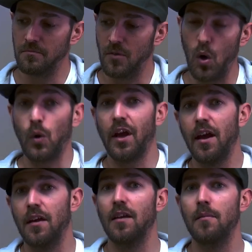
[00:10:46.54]

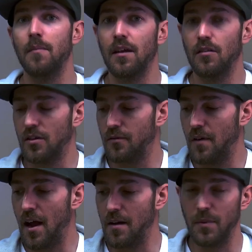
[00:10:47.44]
okay, that may look
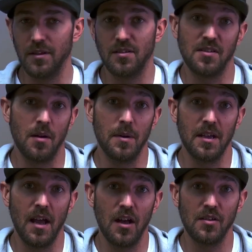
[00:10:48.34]
fine, but to somebody
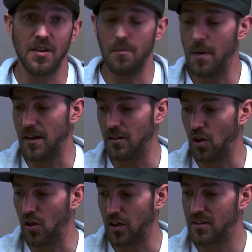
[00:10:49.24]
else it might
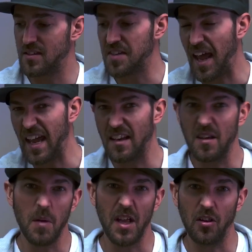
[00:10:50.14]
look stained, it
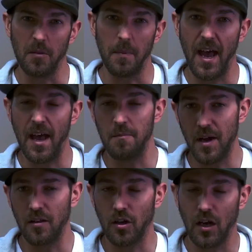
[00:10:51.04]
might look bad,
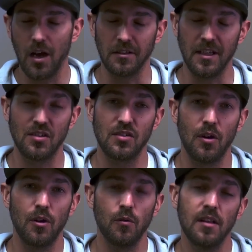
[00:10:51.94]
might look ugly. So
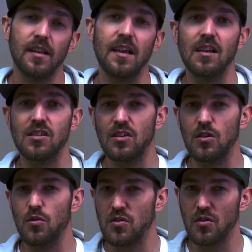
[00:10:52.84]
it really is
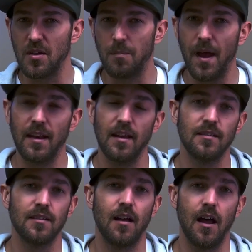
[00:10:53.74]
user
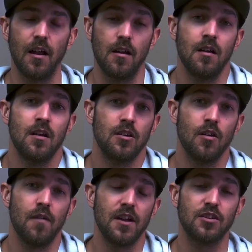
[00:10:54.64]
dependent on your
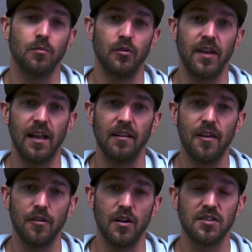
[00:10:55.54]
vegetable tan
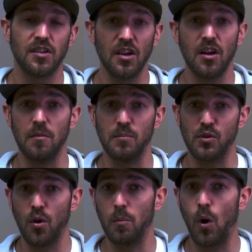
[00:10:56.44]
leather. It's going to
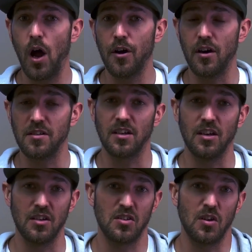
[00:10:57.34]
absorb water, it's going
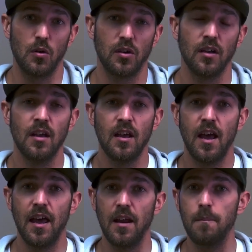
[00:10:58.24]
to soak,
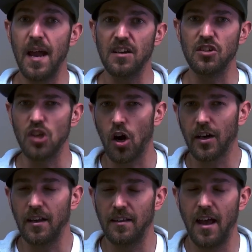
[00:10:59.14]
and it may
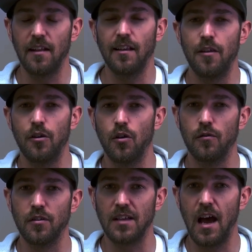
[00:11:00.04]
darken that leather
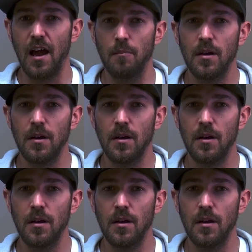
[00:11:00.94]
over time.